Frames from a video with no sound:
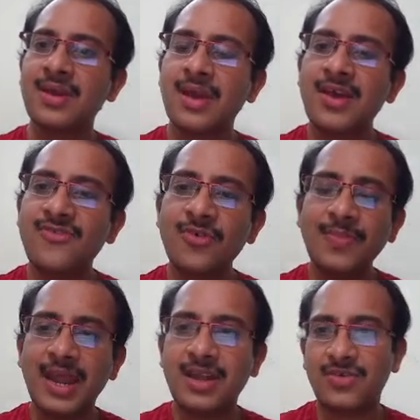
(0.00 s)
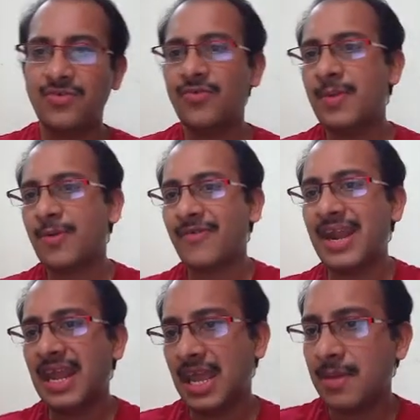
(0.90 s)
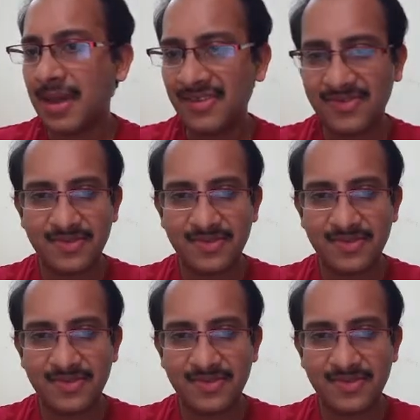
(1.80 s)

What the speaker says: Assume that we provide an image